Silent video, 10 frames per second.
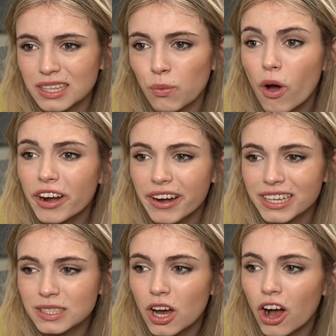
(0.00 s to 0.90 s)
than what it
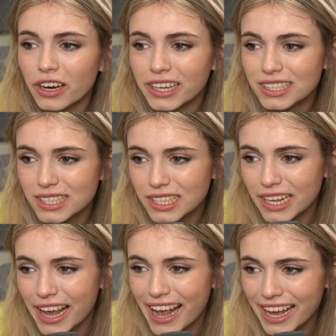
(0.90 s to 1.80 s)
is on
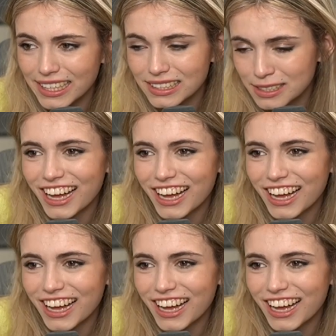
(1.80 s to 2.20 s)
c8.